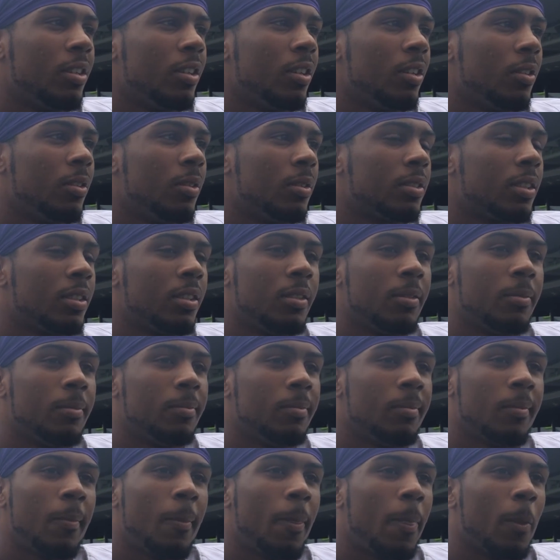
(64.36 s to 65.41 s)
you know. So
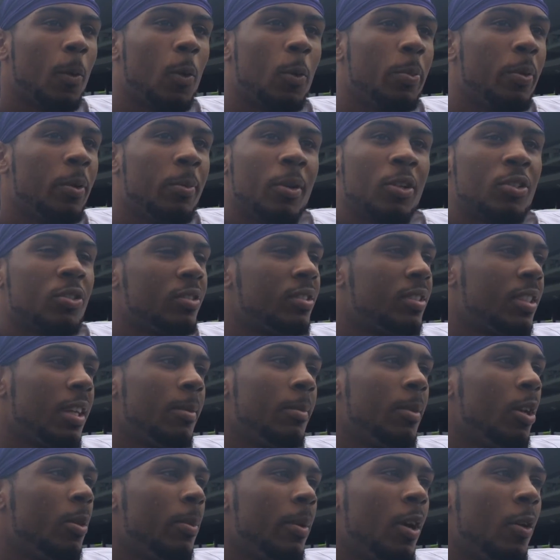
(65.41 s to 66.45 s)
we're pretty much on the
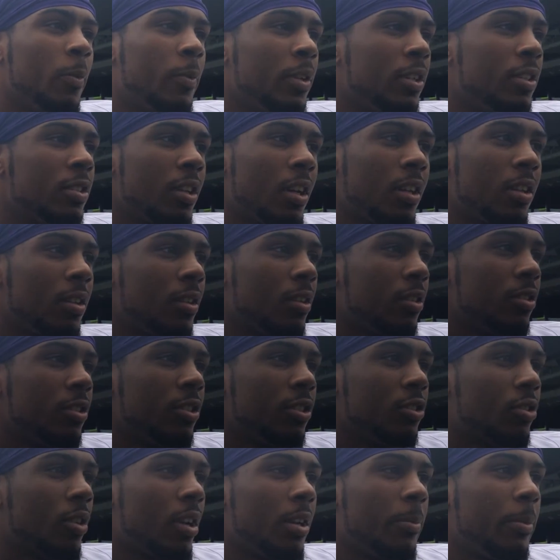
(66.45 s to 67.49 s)
same level, helping each other and
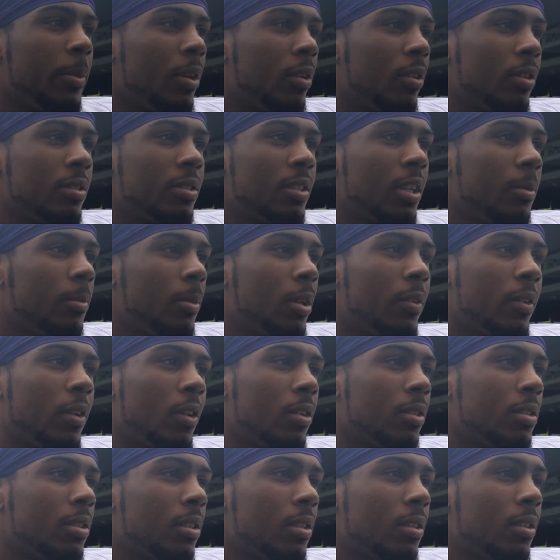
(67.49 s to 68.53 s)
just trying to be on the same level all
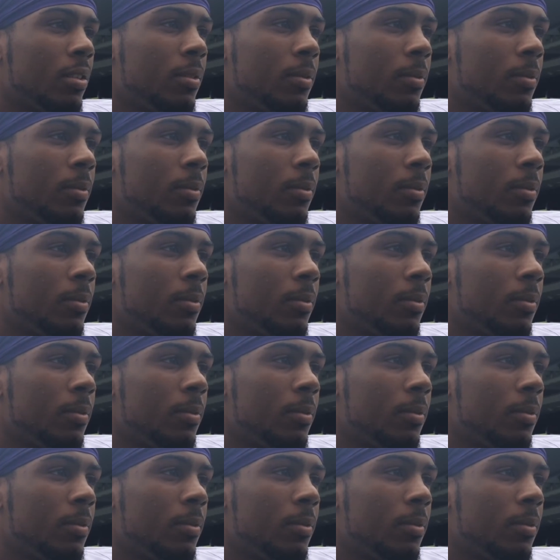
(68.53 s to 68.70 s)
the time.